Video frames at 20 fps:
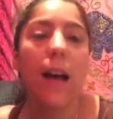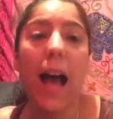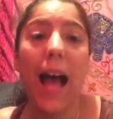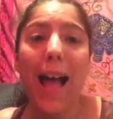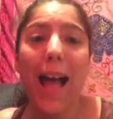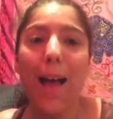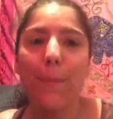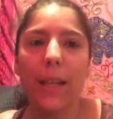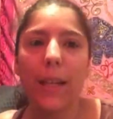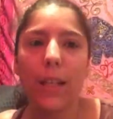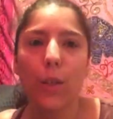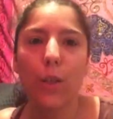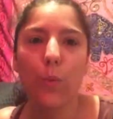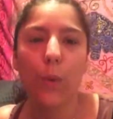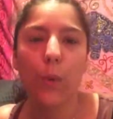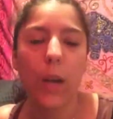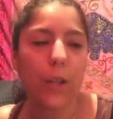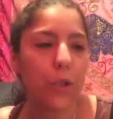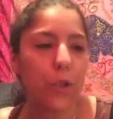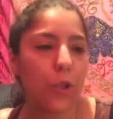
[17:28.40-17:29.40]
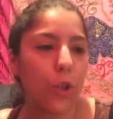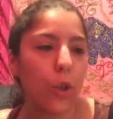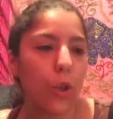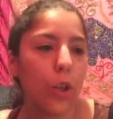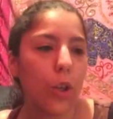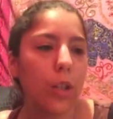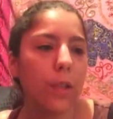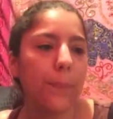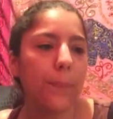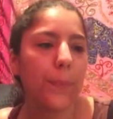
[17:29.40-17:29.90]

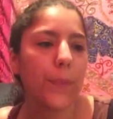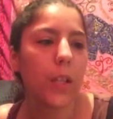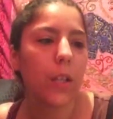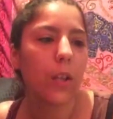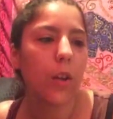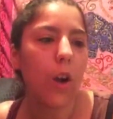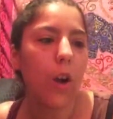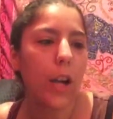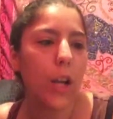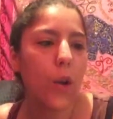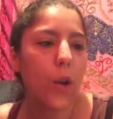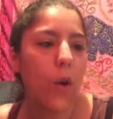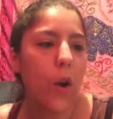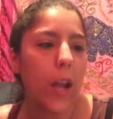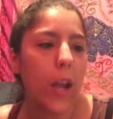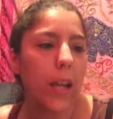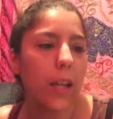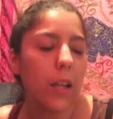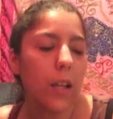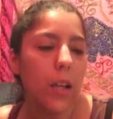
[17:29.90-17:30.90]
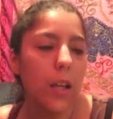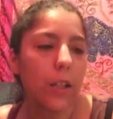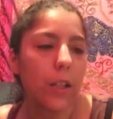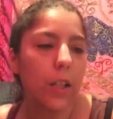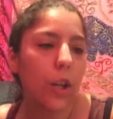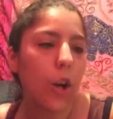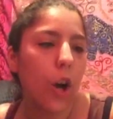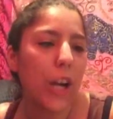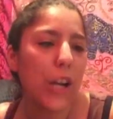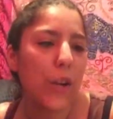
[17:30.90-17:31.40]
Omnidirectional cardioid.
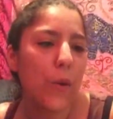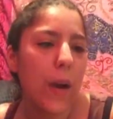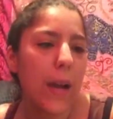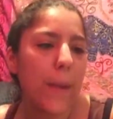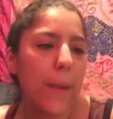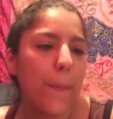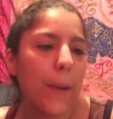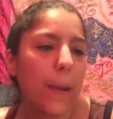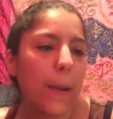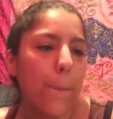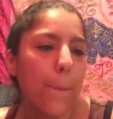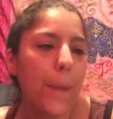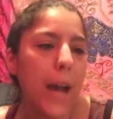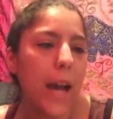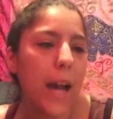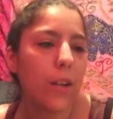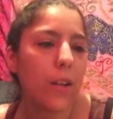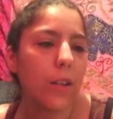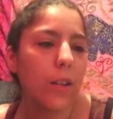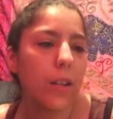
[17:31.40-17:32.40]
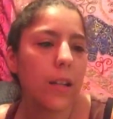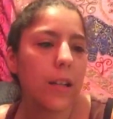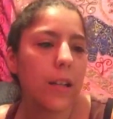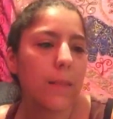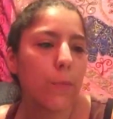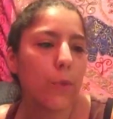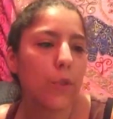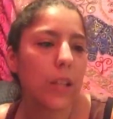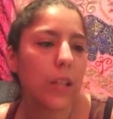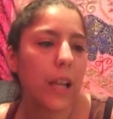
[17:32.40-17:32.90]
The cardioid pickup pattern
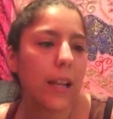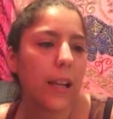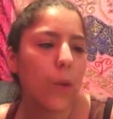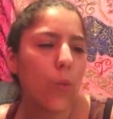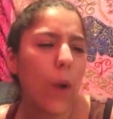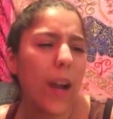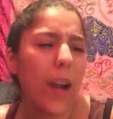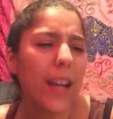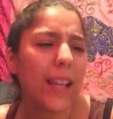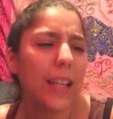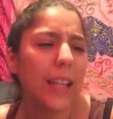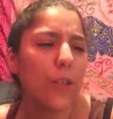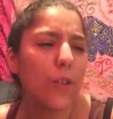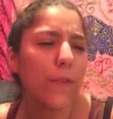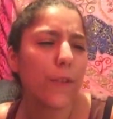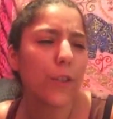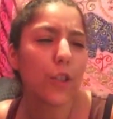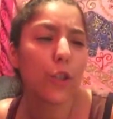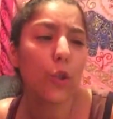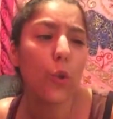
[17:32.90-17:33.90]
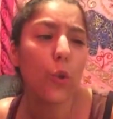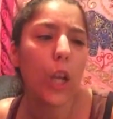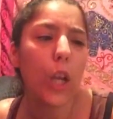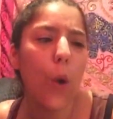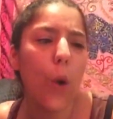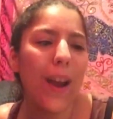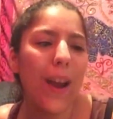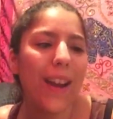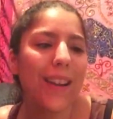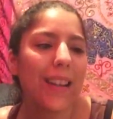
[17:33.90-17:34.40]
is most likely widely used for
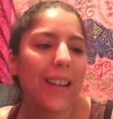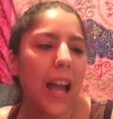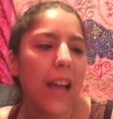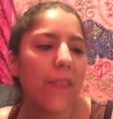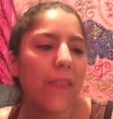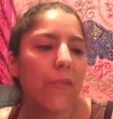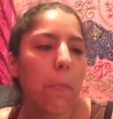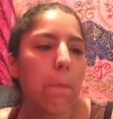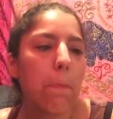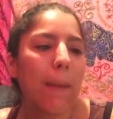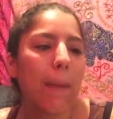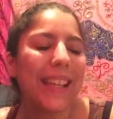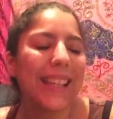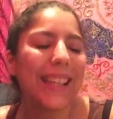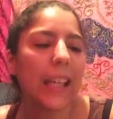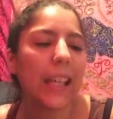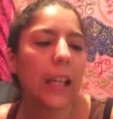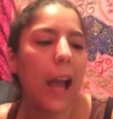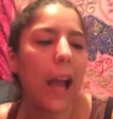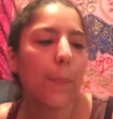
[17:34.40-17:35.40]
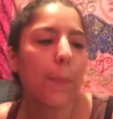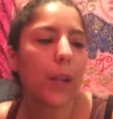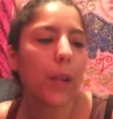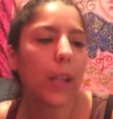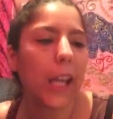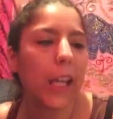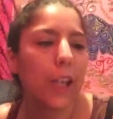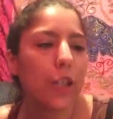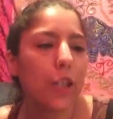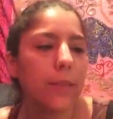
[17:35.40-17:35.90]
studio and live miking
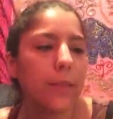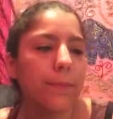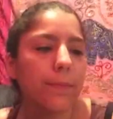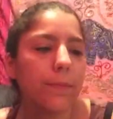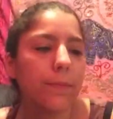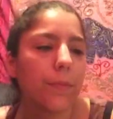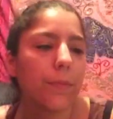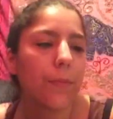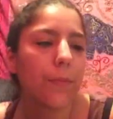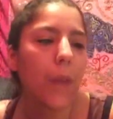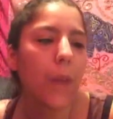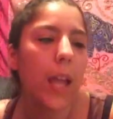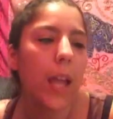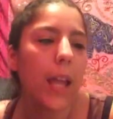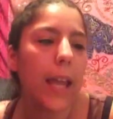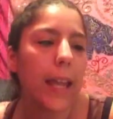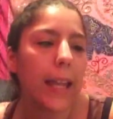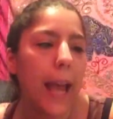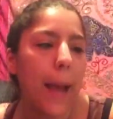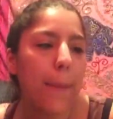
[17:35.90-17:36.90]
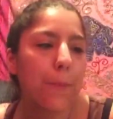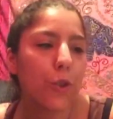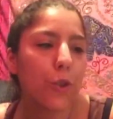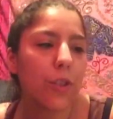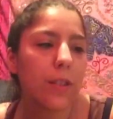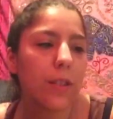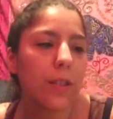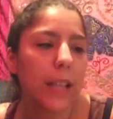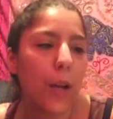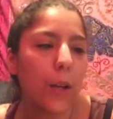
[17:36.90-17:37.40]
application. It
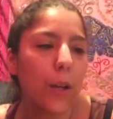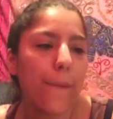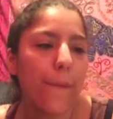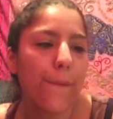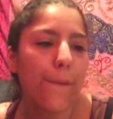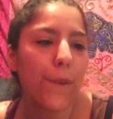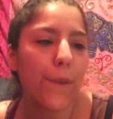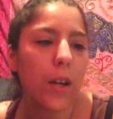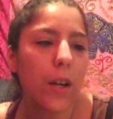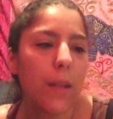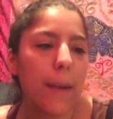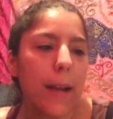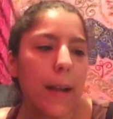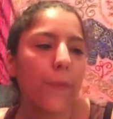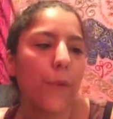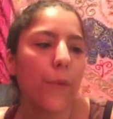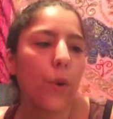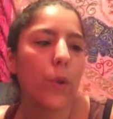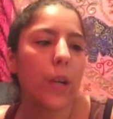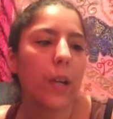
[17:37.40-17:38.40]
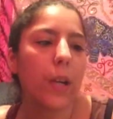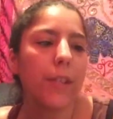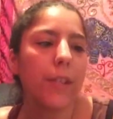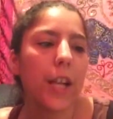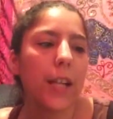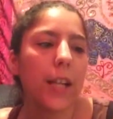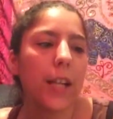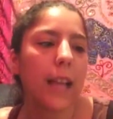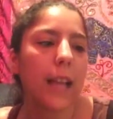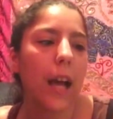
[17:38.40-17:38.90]
captures the sound in front of the microphone and
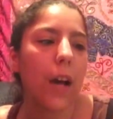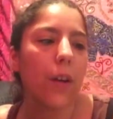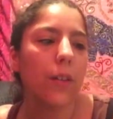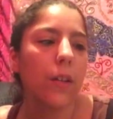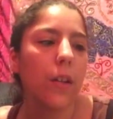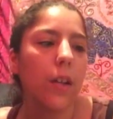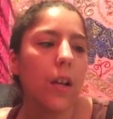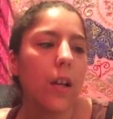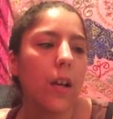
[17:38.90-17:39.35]
rejects sound